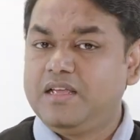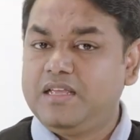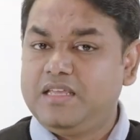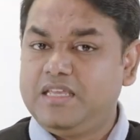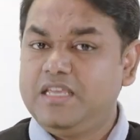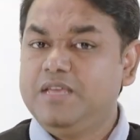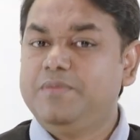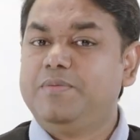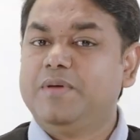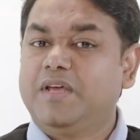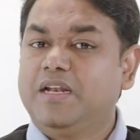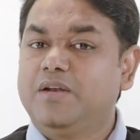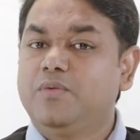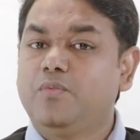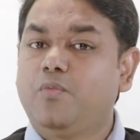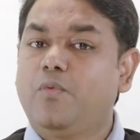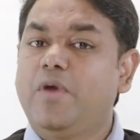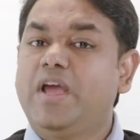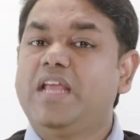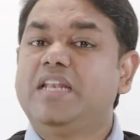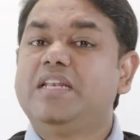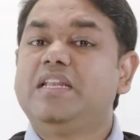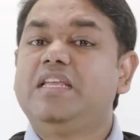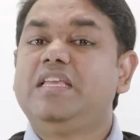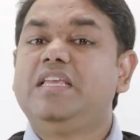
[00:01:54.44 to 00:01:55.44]
Even
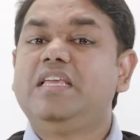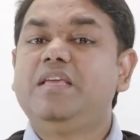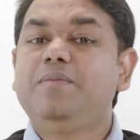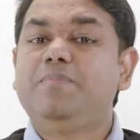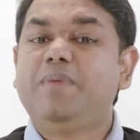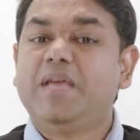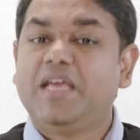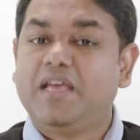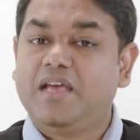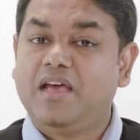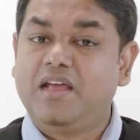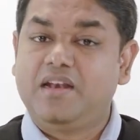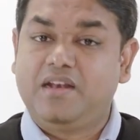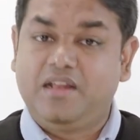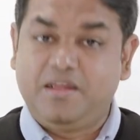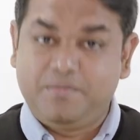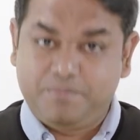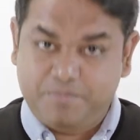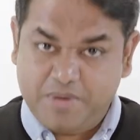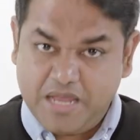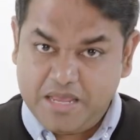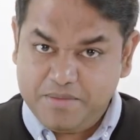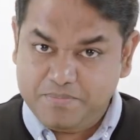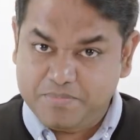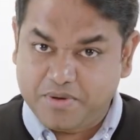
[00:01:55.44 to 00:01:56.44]
when eBay and
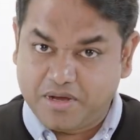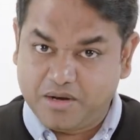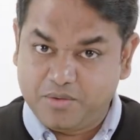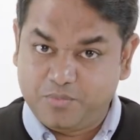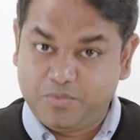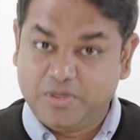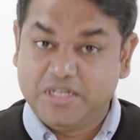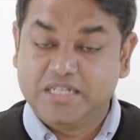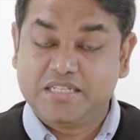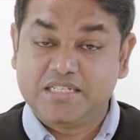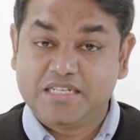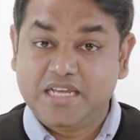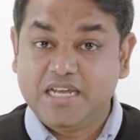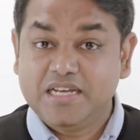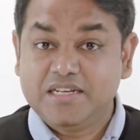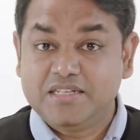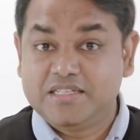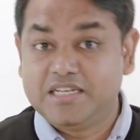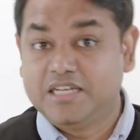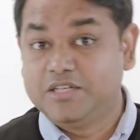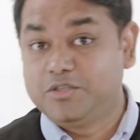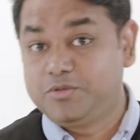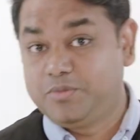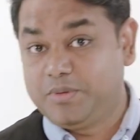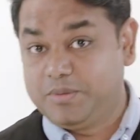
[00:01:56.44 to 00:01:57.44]
PayPal will take
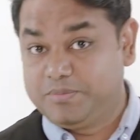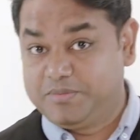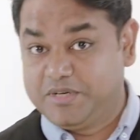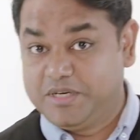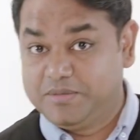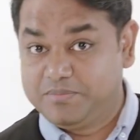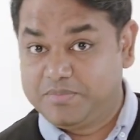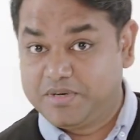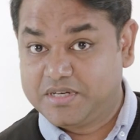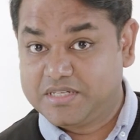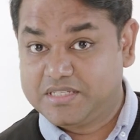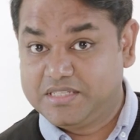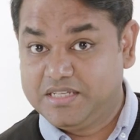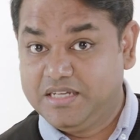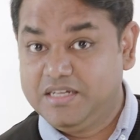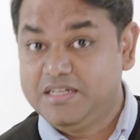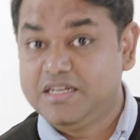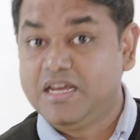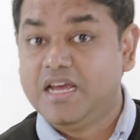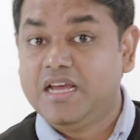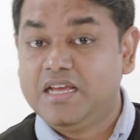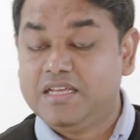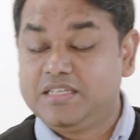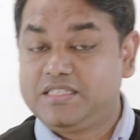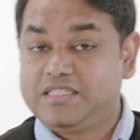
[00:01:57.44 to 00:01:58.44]
10 to 15%,
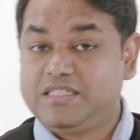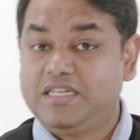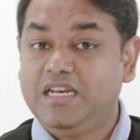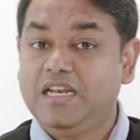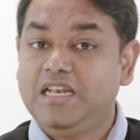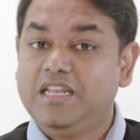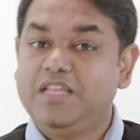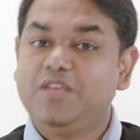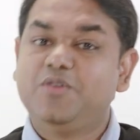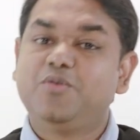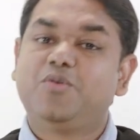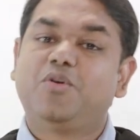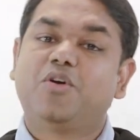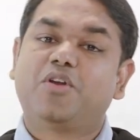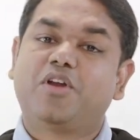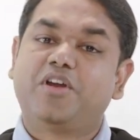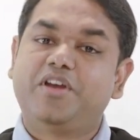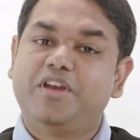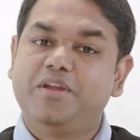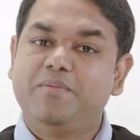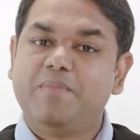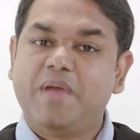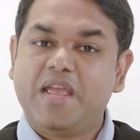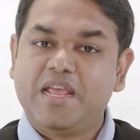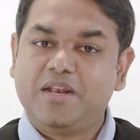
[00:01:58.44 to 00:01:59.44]
still you're gonna
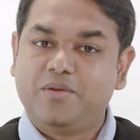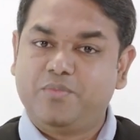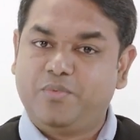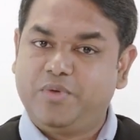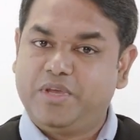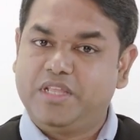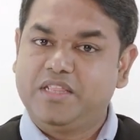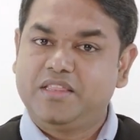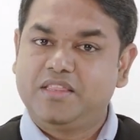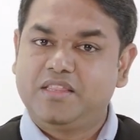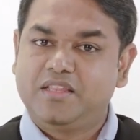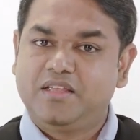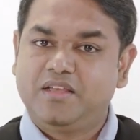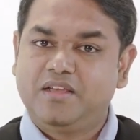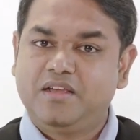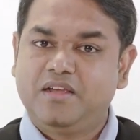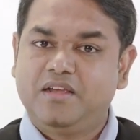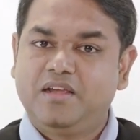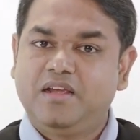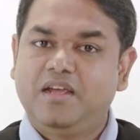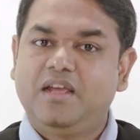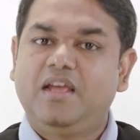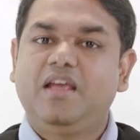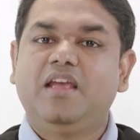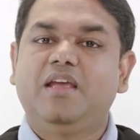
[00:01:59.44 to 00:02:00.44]
remain with
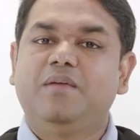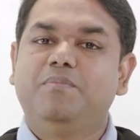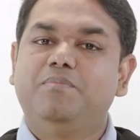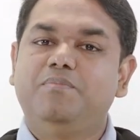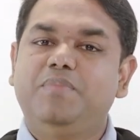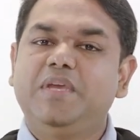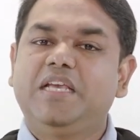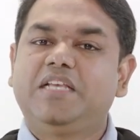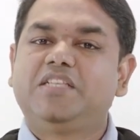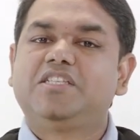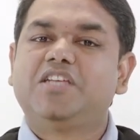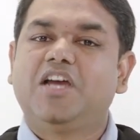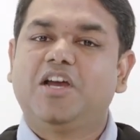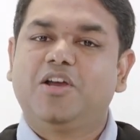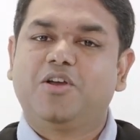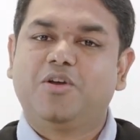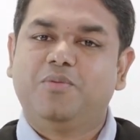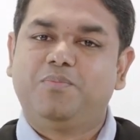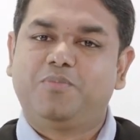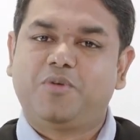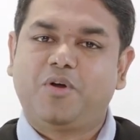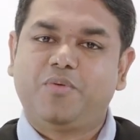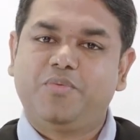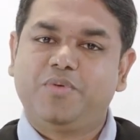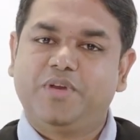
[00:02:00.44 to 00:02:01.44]
a big chunk
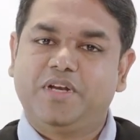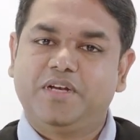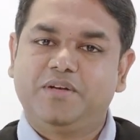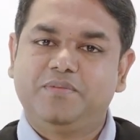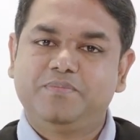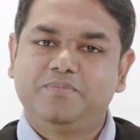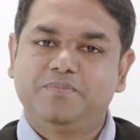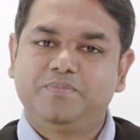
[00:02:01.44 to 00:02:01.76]
of profit.